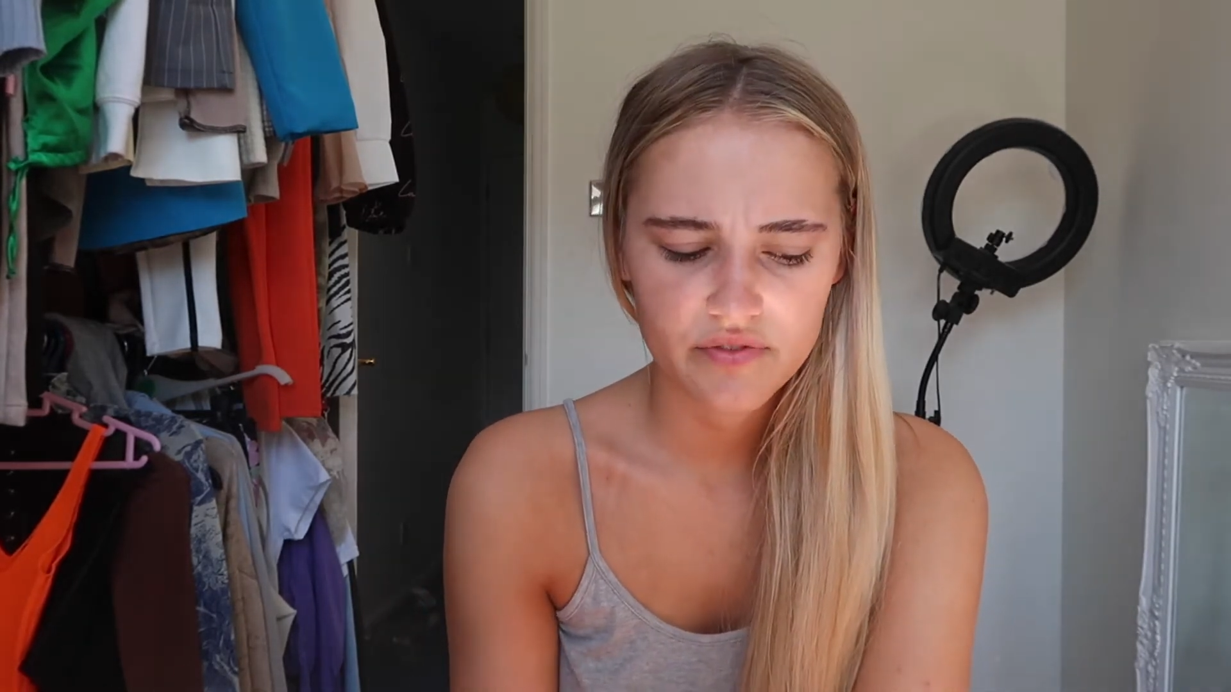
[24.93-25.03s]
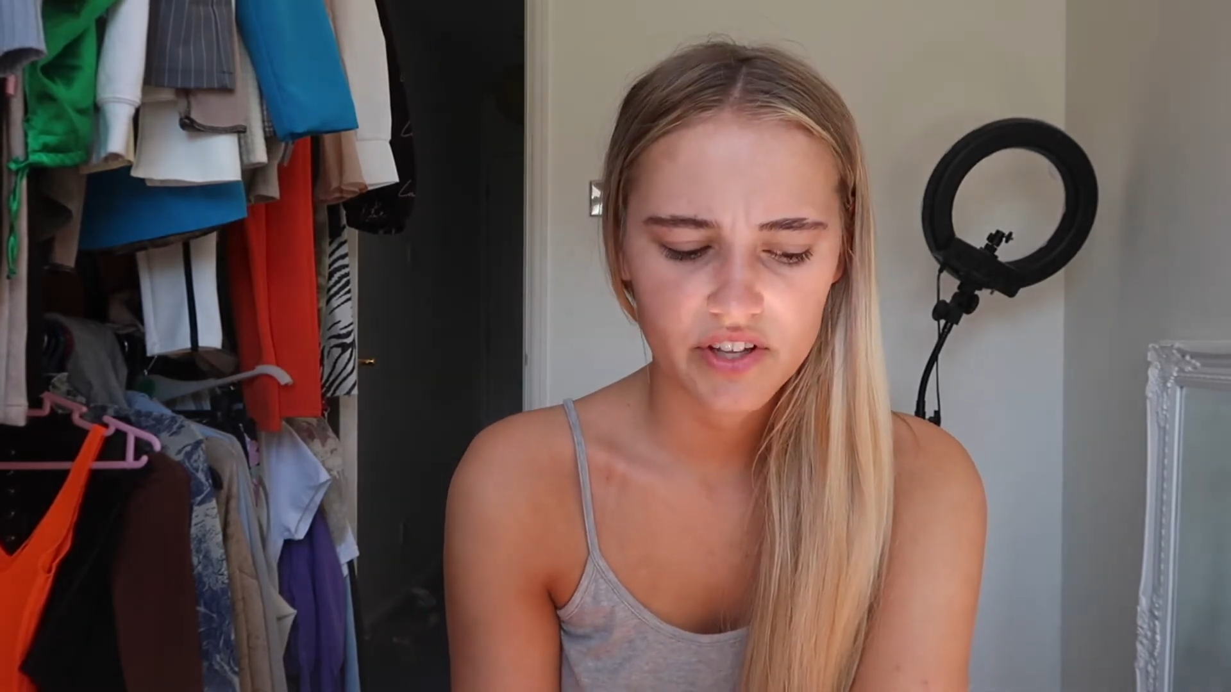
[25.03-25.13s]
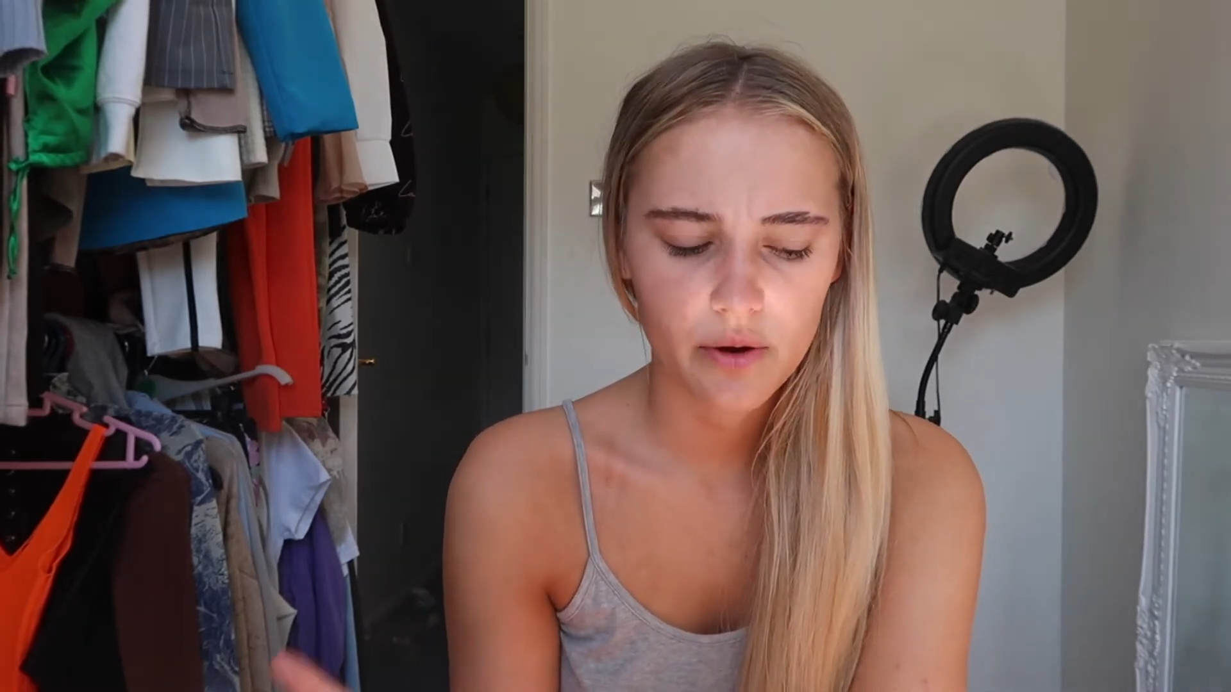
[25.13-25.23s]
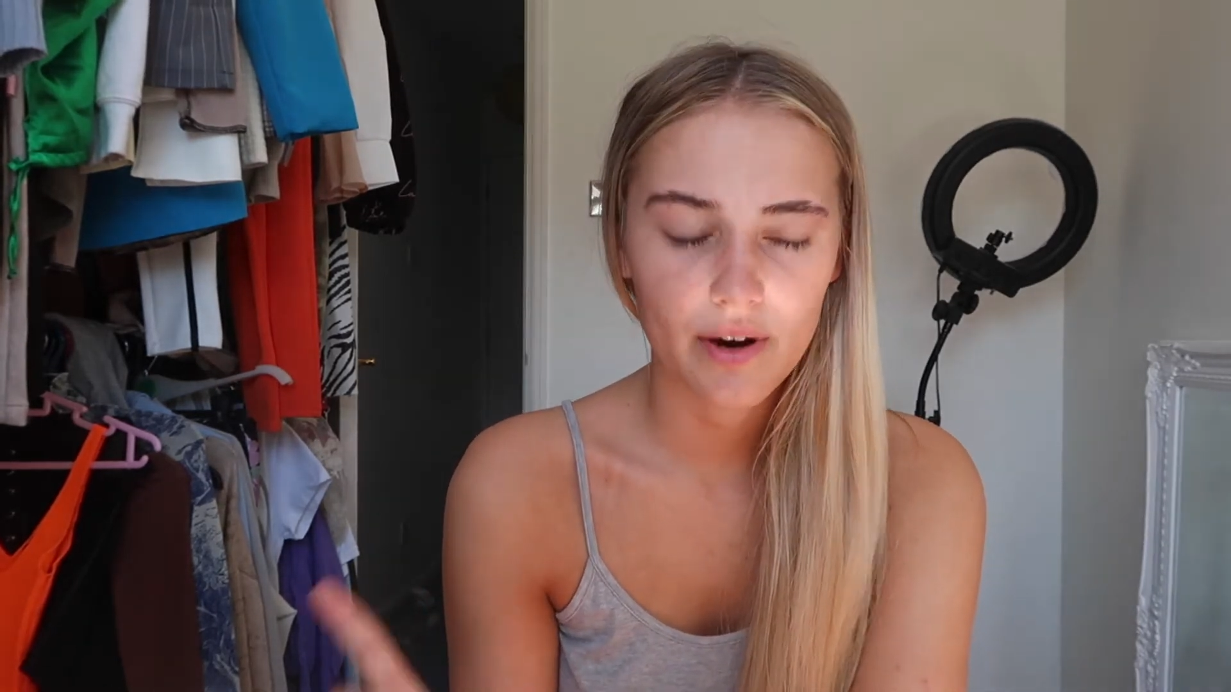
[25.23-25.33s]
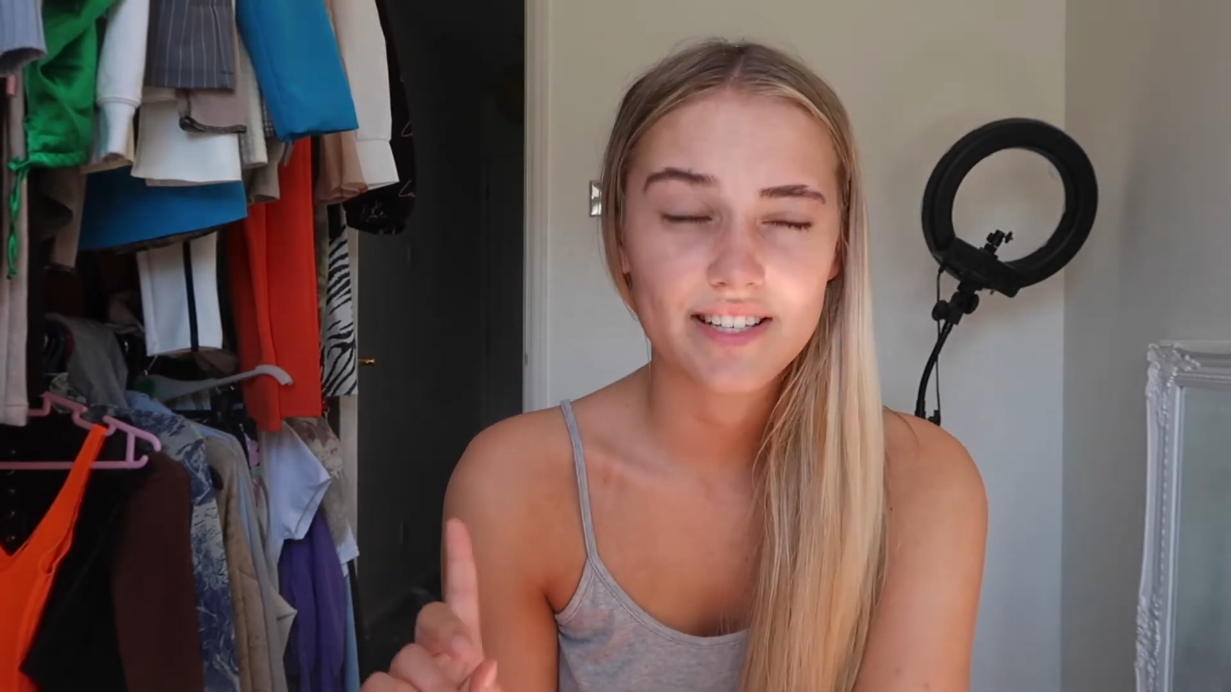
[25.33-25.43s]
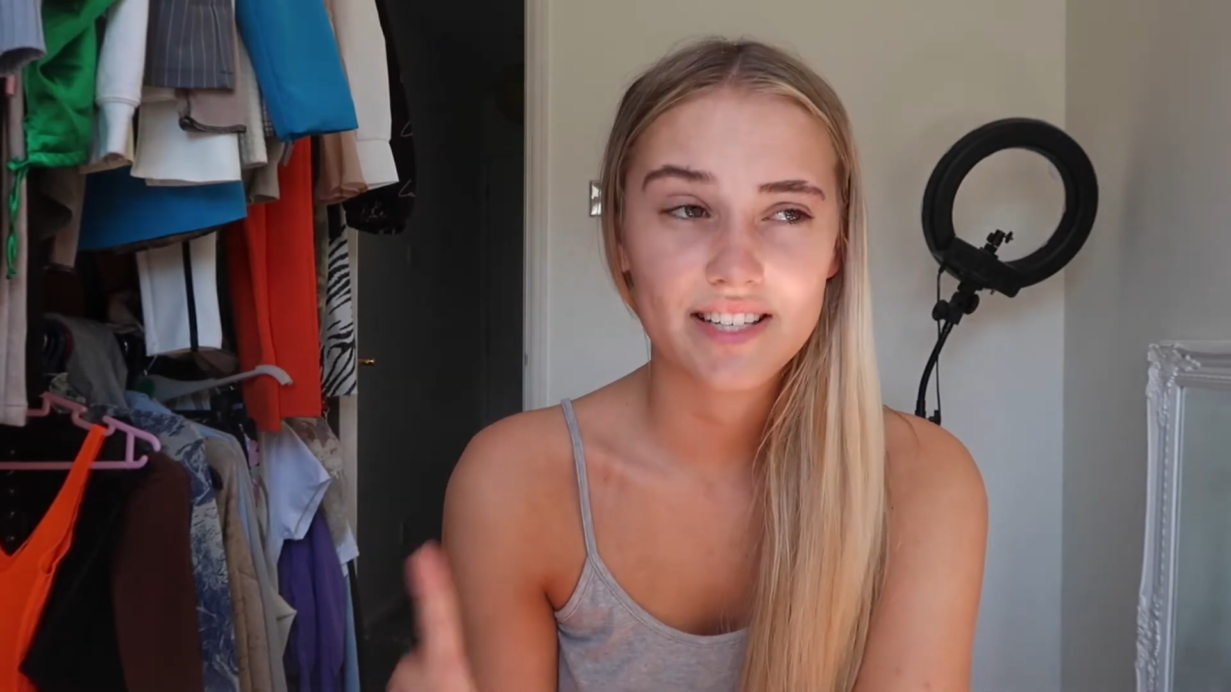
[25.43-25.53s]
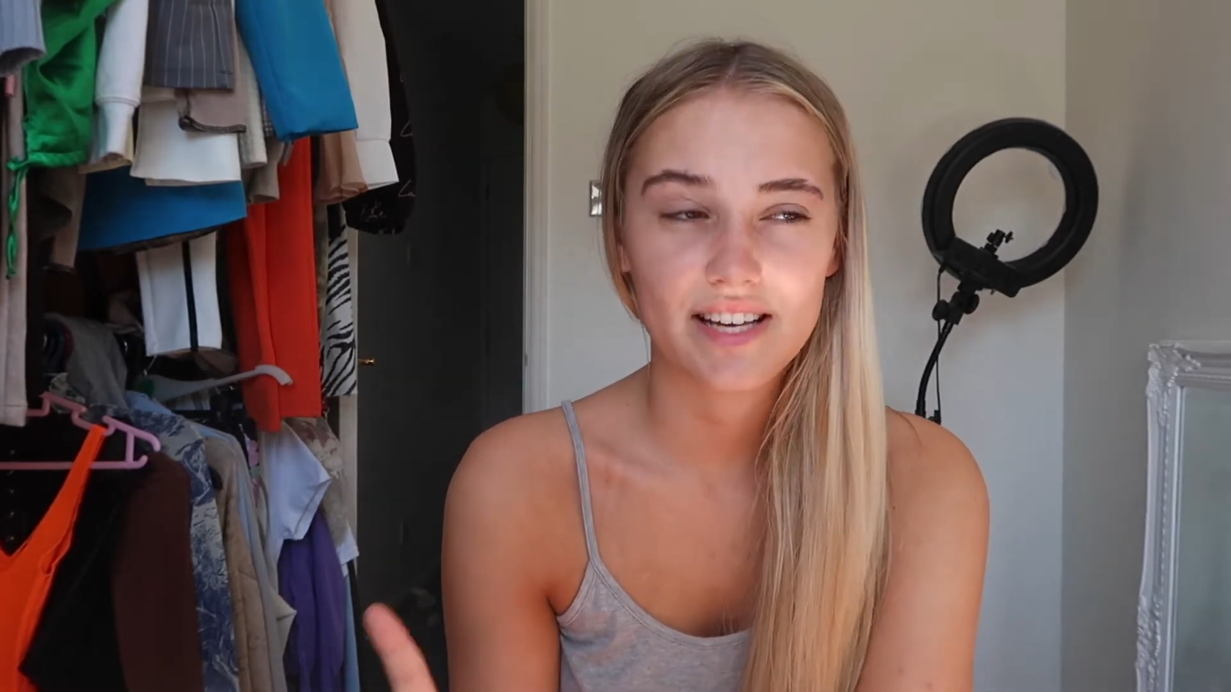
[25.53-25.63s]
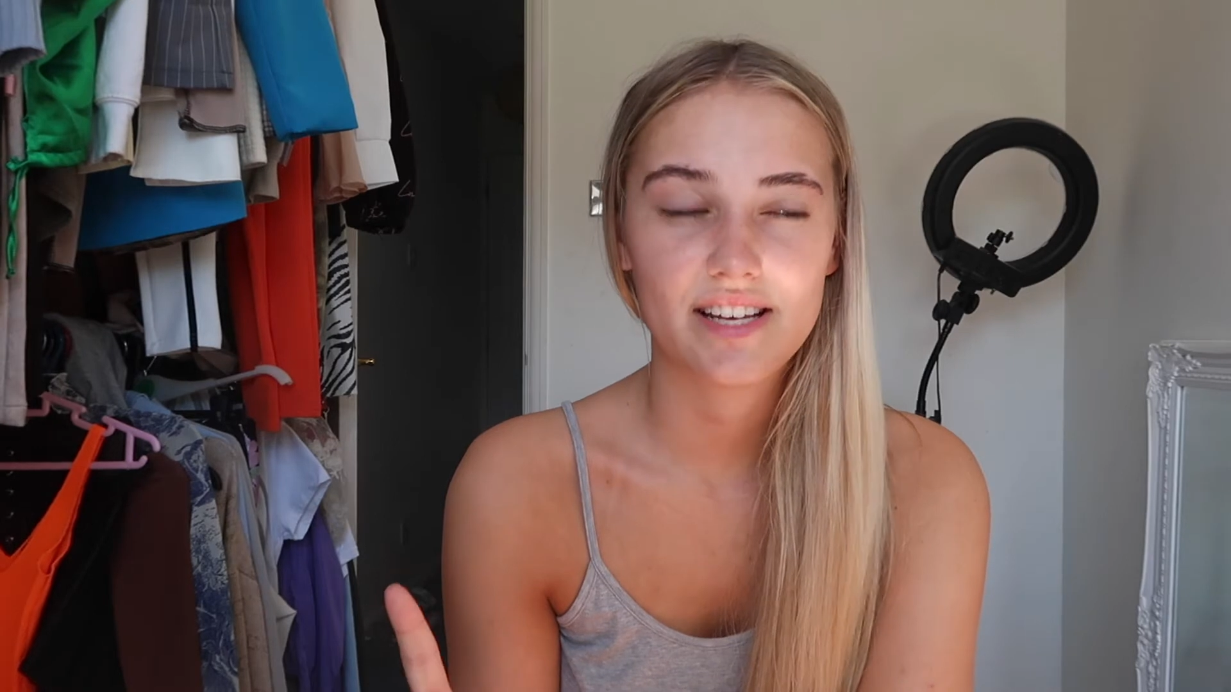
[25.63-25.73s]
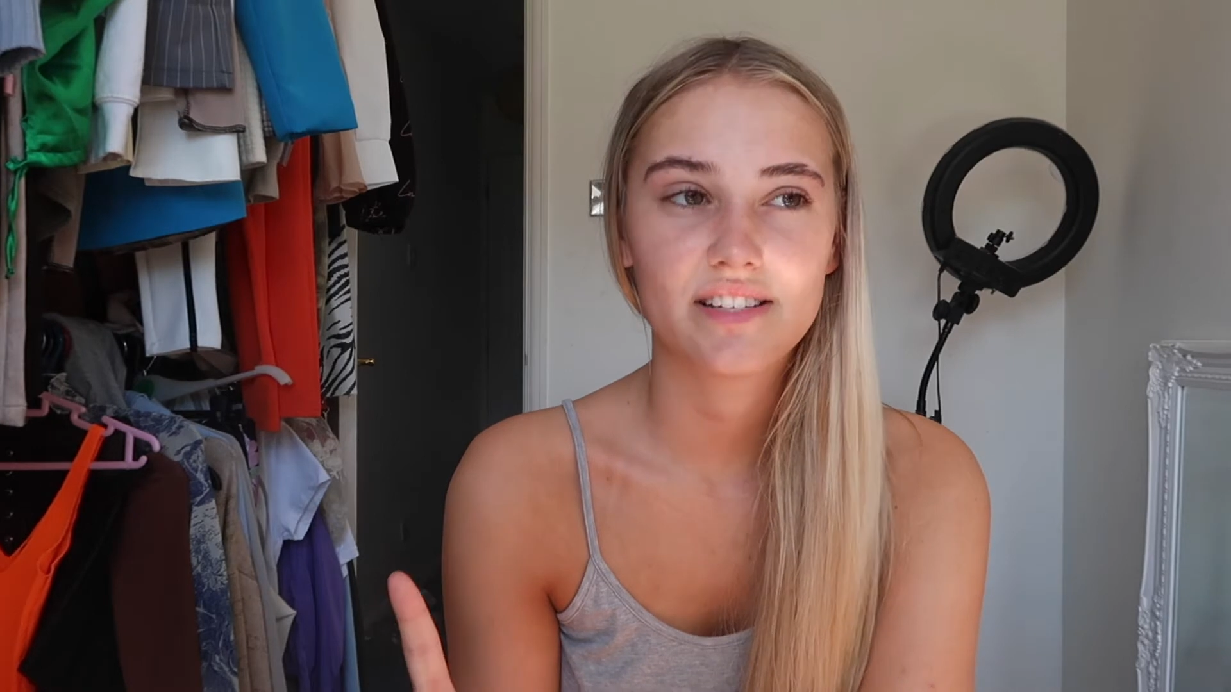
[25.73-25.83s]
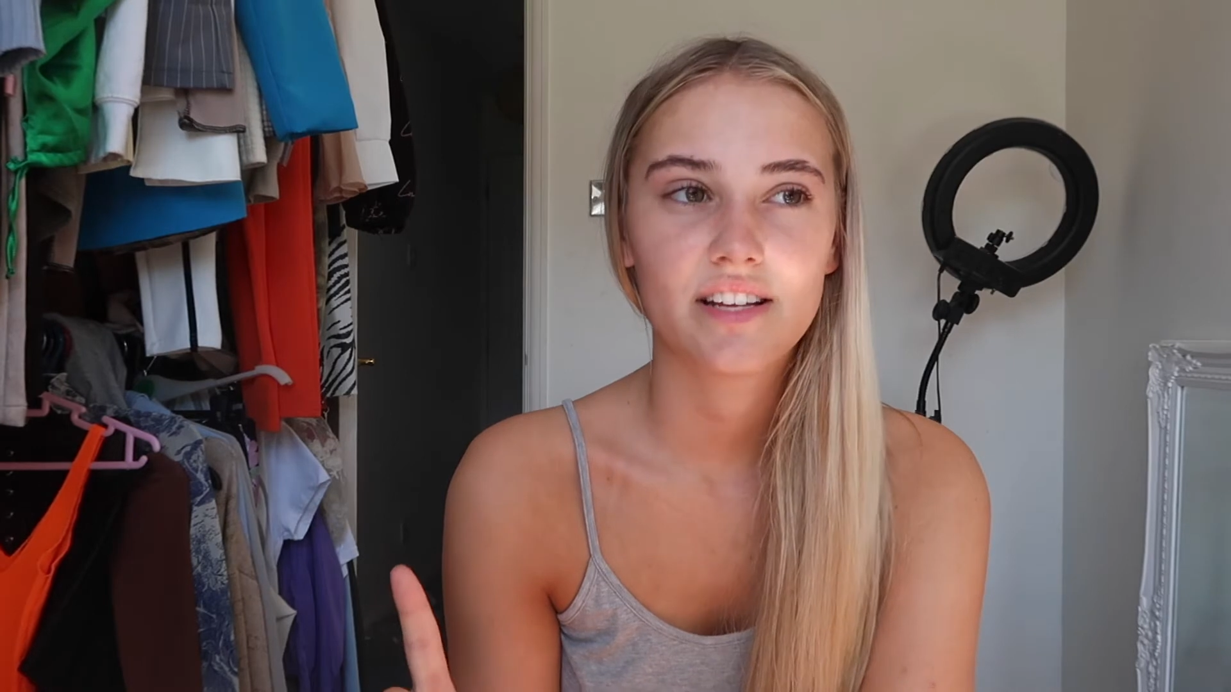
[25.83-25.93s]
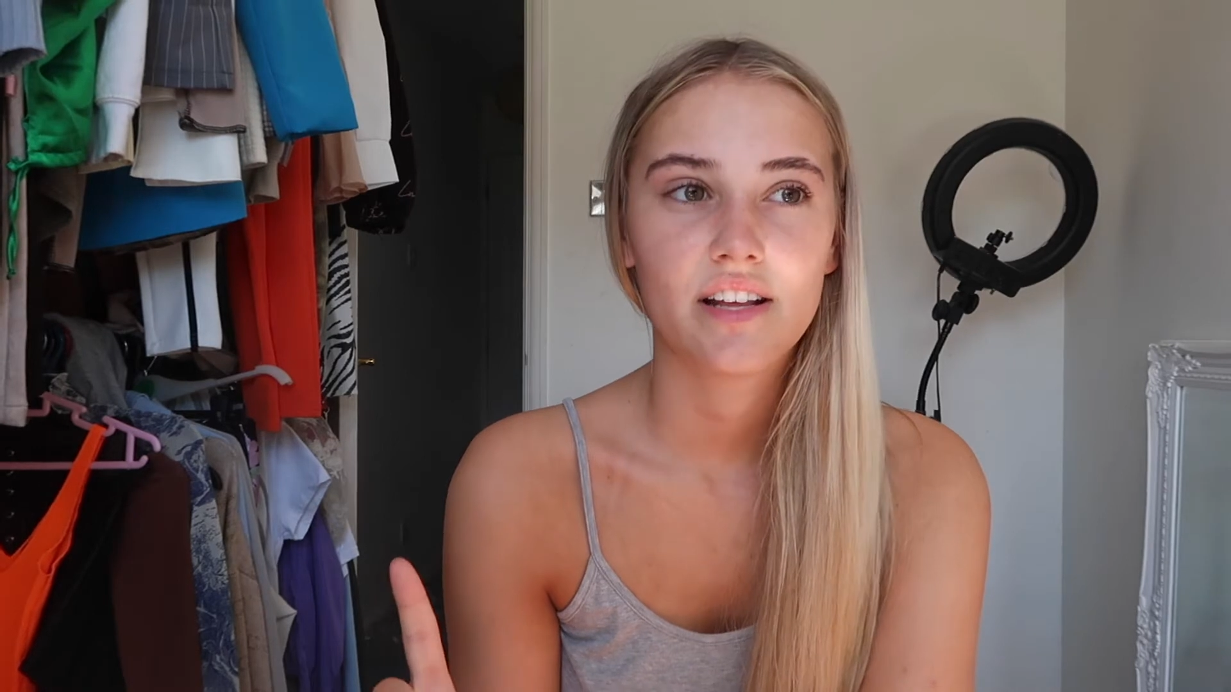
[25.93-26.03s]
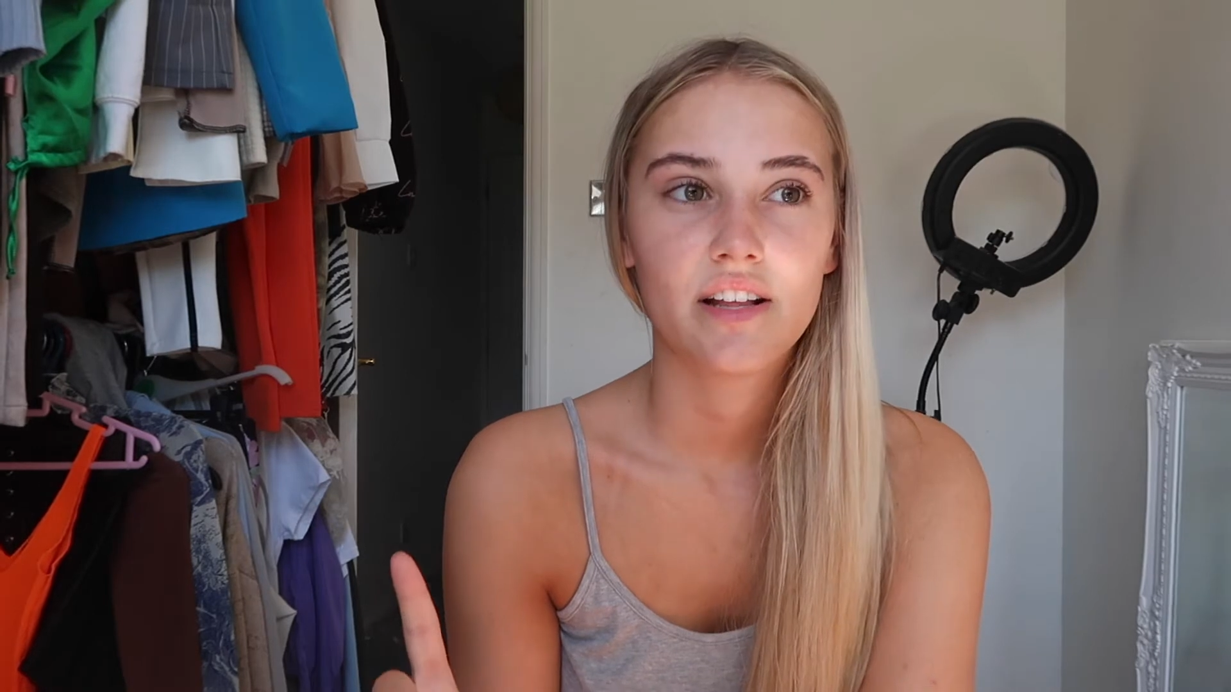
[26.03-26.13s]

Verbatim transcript: video I did